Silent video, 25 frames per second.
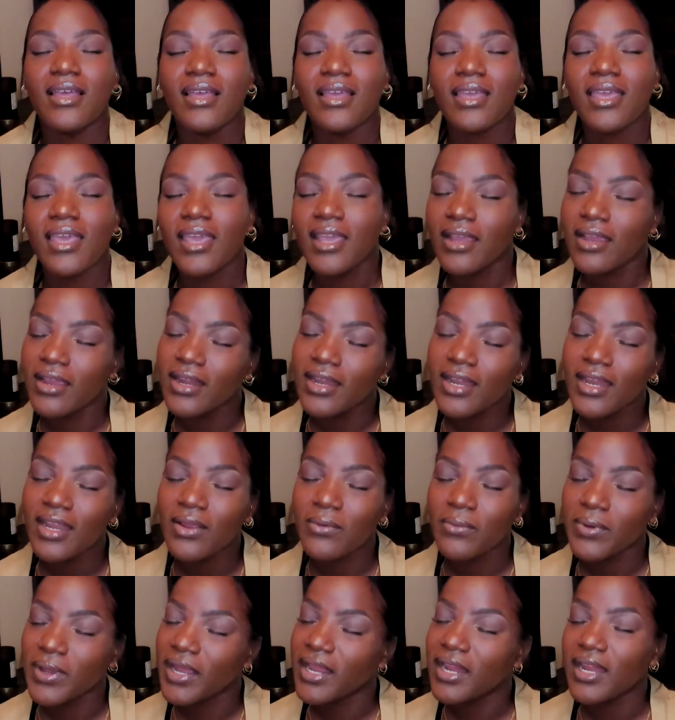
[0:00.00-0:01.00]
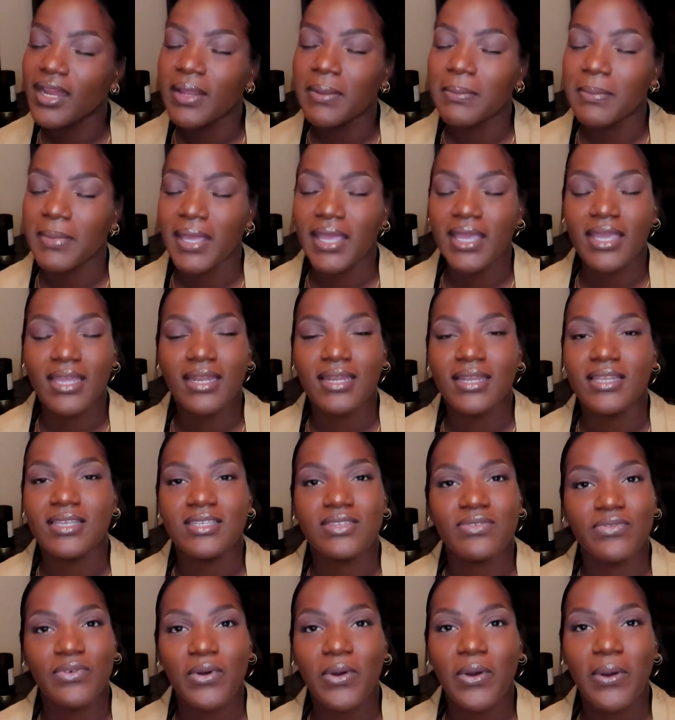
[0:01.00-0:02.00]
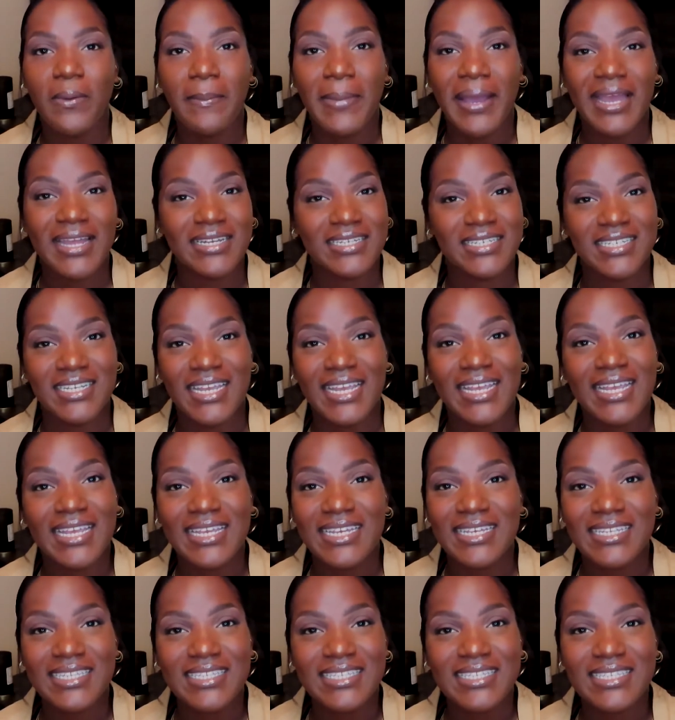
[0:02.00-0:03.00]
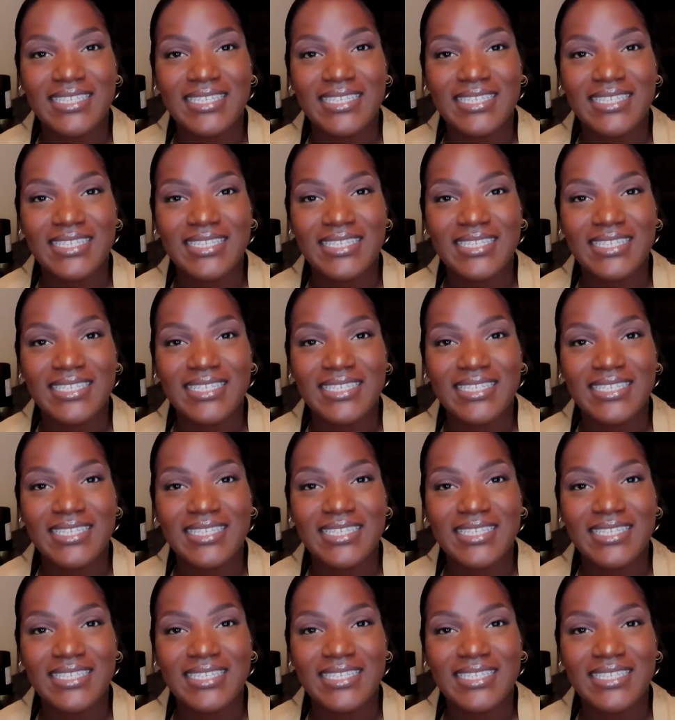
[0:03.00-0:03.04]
Karen and Ray didn't make it this far by chance.